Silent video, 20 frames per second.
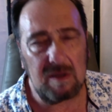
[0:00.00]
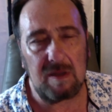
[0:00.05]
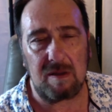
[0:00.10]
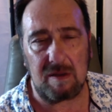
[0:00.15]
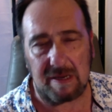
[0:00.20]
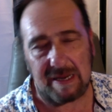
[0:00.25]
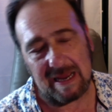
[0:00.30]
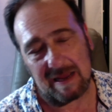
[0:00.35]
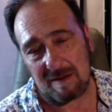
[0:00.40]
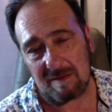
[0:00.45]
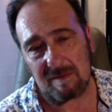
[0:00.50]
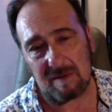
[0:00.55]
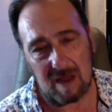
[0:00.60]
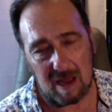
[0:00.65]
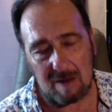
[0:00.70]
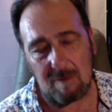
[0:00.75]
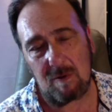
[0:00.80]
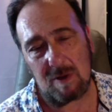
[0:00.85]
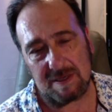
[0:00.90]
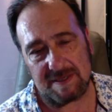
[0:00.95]
yeah,
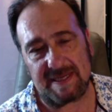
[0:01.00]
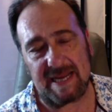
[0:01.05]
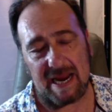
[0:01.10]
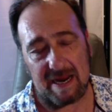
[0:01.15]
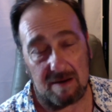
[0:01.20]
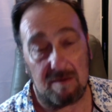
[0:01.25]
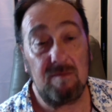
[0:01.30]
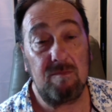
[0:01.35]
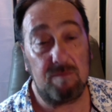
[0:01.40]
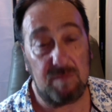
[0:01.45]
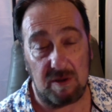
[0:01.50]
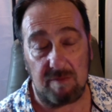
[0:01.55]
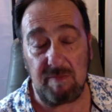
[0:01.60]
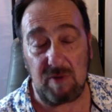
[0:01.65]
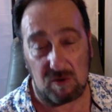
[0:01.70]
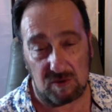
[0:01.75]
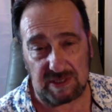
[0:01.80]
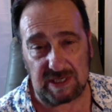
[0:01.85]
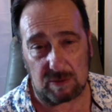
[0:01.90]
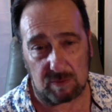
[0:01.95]
I will say the
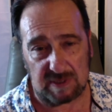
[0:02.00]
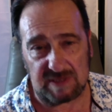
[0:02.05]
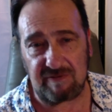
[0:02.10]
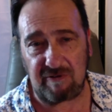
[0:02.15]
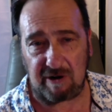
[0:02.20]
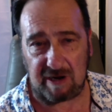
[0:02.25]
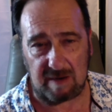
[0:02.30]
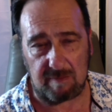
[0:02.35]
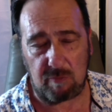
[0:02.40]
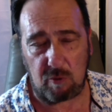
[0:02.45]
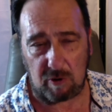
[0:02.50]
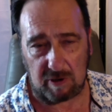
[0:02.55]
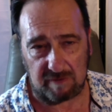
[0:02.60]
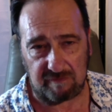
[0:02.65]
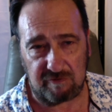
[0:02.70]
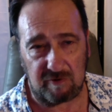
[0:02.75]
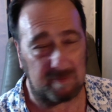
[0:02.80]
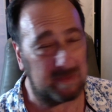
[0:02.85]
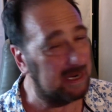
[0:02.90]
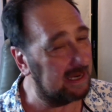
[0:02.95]
music was very important
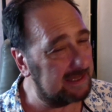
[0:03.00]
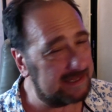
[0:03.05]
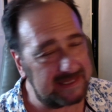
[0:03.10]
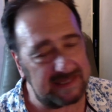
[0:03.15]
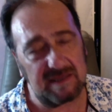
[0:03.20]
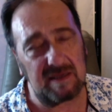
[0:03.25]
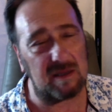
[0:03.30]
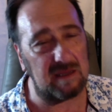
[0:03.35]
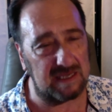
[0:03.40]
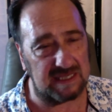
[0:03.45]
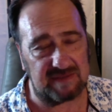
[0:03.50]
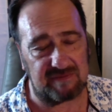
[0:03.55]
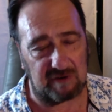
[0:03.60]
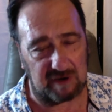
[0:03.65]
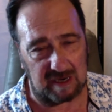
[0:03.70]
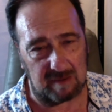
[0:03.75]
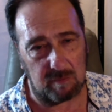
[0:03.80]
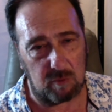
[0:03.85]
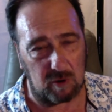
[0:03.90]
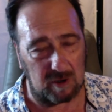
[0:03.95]
for me, and it still is
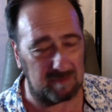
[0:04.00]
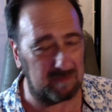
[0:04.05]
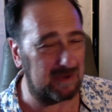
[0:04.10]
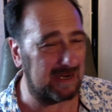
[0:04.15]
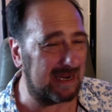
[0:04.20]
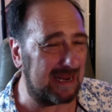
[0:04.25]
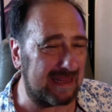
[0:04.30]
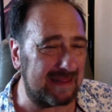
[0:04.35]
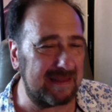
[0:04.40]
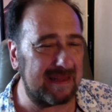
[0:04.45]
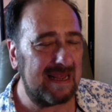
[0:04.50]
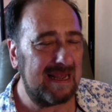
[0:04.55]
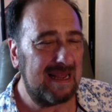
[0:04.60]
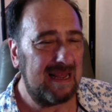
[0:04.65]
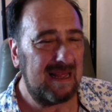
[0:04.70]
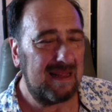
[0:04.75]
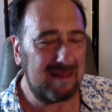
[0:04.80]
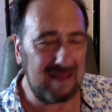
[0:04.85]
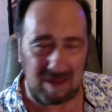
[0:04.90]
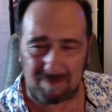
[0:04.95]
very important to me. And
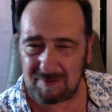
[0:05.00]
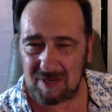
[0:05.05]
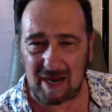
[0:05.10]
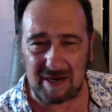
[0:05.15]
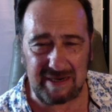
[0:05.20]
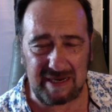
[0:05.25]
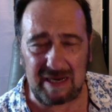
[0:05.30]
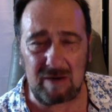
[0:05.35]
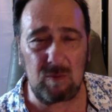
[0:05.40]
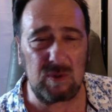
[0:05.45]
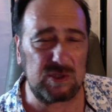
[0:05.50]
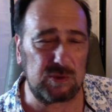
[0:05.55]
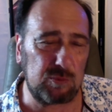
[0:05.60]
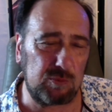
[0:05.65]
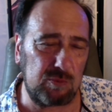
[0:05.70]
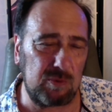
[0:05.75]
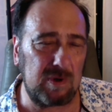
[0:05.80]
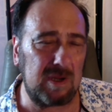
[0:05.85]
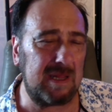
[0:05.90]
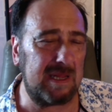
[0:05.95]
Lepti Nek was
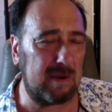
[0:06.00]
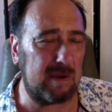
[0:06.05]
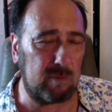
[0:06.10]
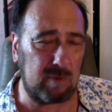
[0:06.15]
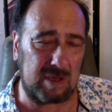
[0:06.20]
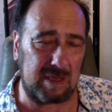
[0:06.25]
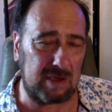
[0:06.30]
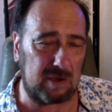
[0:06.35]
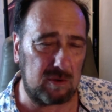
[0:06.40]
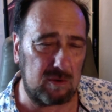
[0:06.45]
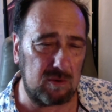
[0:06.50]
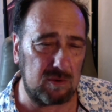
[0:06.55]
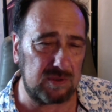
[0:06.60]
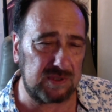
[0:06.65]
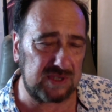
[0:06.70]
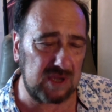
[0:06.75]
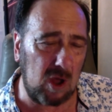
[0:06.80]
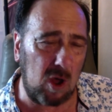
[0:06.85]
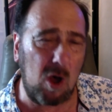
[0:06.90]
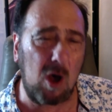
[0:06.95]
really, really cool
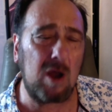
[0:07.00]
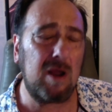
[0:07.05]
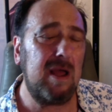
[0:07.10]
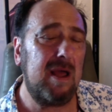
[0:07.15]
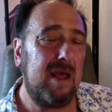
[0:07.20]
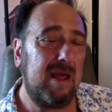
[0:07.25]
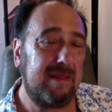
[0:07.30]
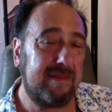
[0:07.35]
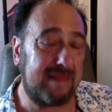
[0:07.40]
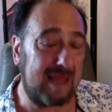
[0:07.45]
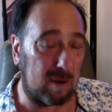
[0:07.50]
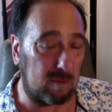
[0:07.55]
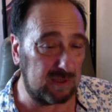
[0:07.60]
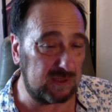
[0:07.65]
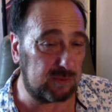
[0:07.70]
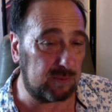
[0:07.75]
song that was